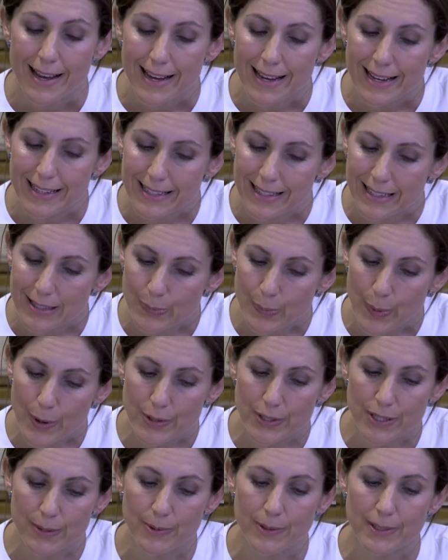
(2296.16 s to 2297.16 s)
It is
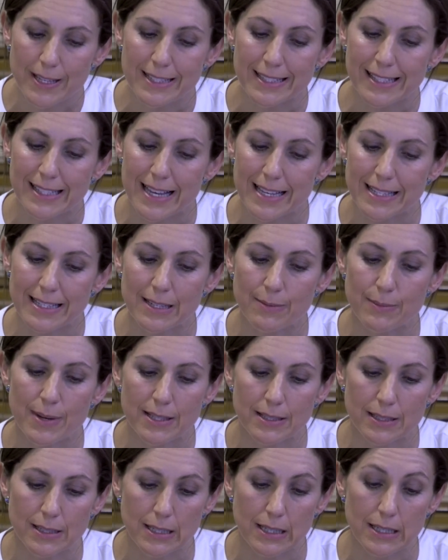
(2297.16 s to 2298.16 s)
possible that
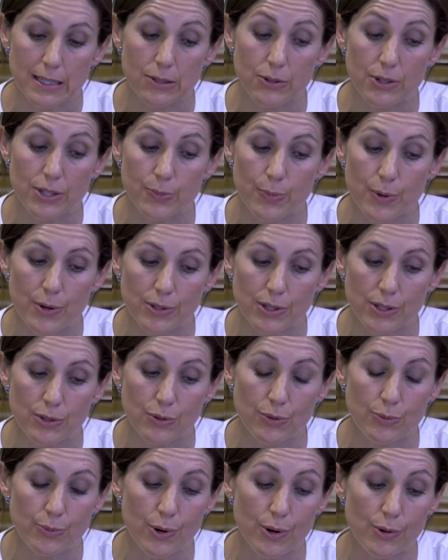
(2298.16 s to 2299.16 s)
sentiment is responding
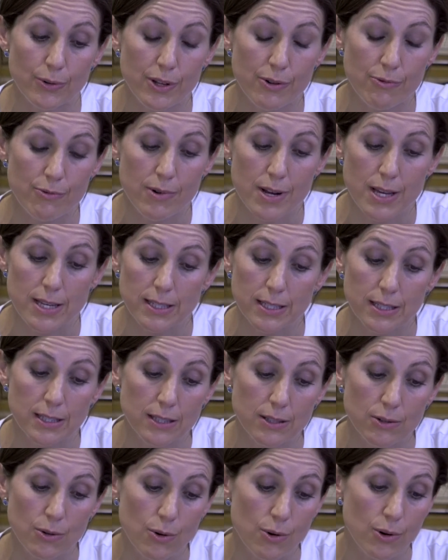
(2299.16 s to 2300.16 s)
to broader
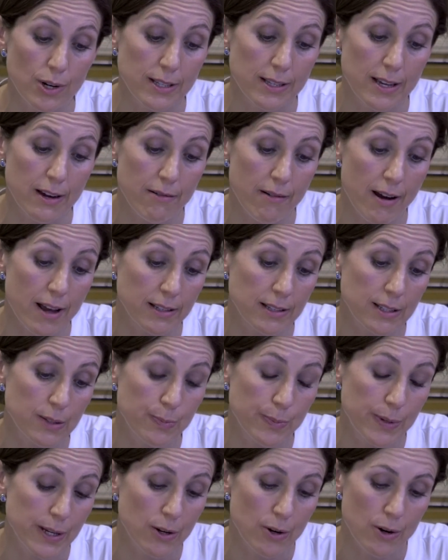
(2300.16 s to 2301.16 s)
risks or indirect
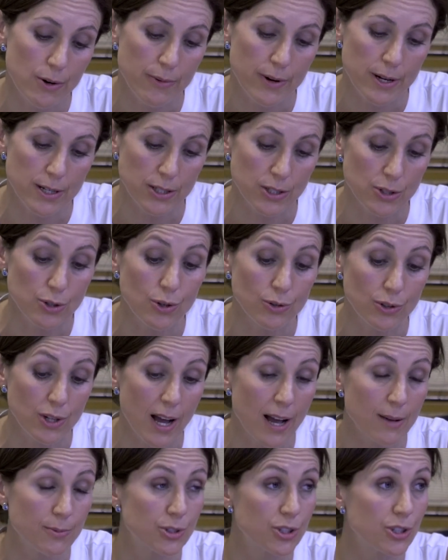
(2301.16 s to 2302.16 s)
spillovers not
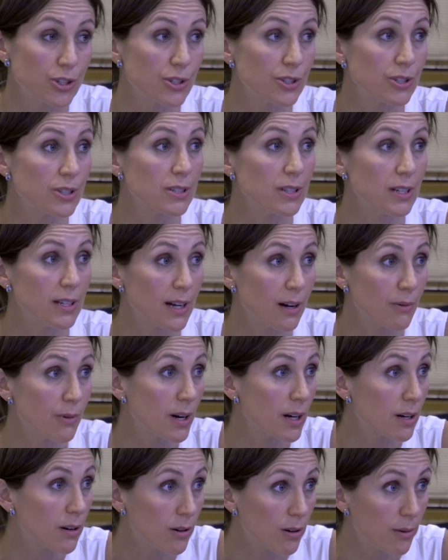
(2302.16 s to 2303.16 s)
captured in our
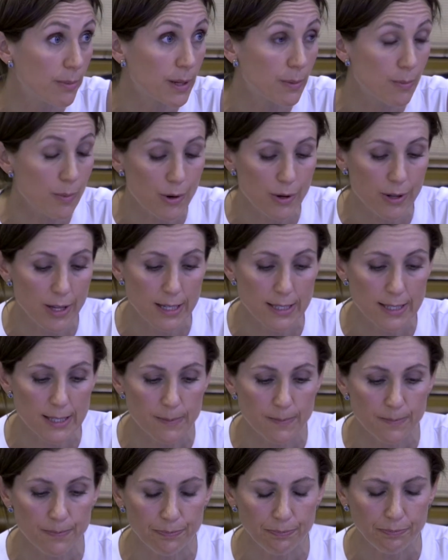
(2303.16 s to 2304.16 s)
economic
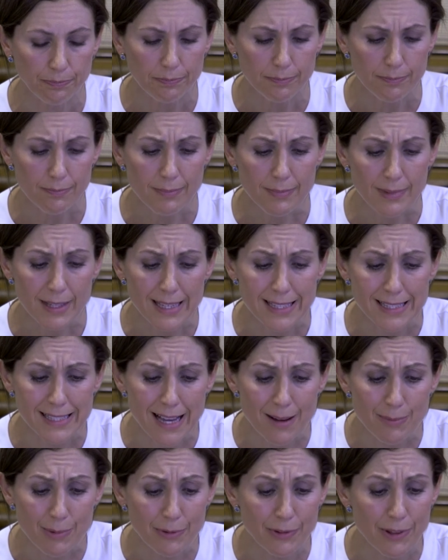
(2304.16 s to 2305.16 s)
models.
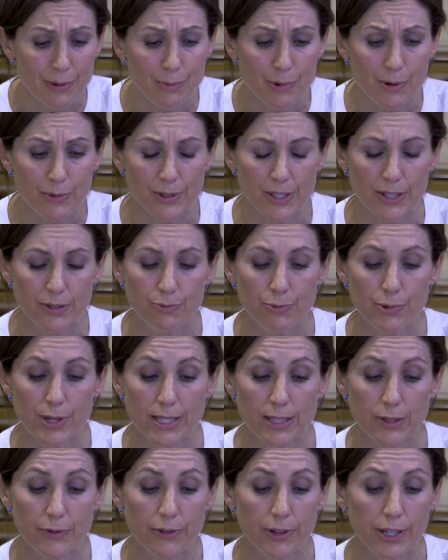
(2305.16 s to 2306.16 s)
Some of the moves in
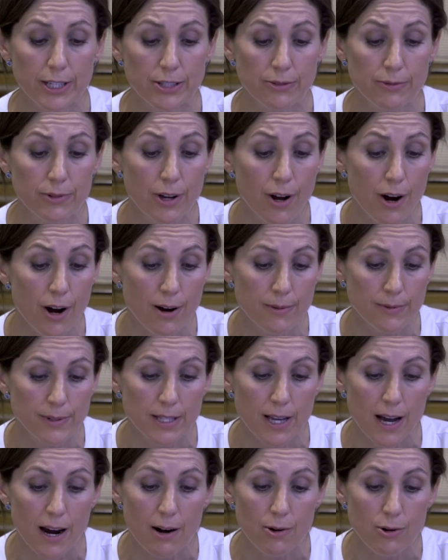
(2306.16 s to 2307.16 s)
risk-free
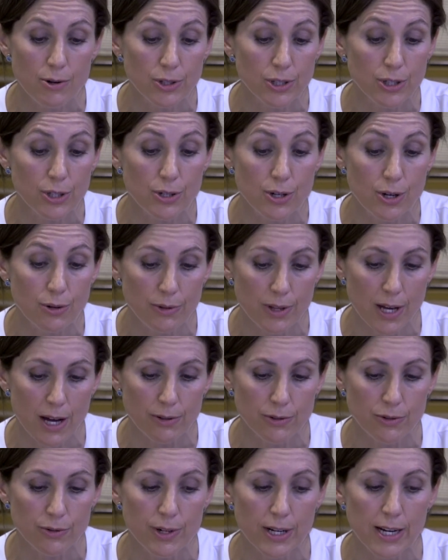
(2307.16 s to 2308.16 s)
curves are also no
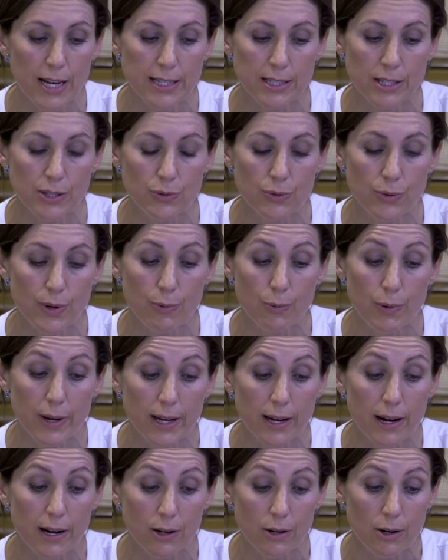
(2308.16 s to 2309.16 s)
doubt related to a
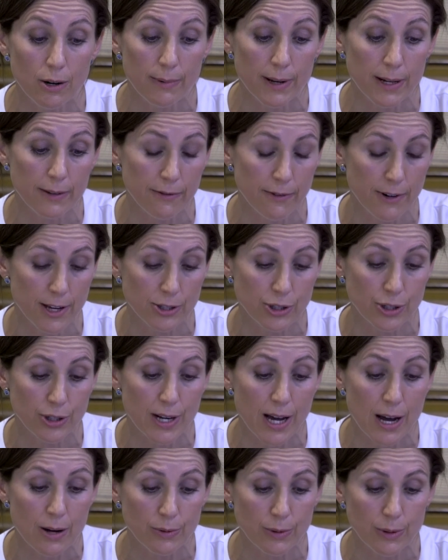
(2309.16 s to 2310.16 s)
weaker global
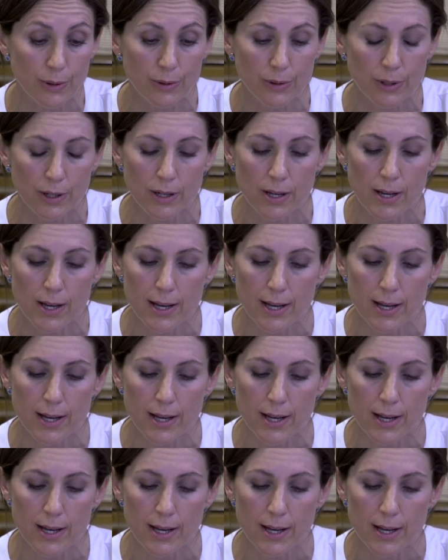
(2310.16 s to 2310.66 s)
inflation outlook.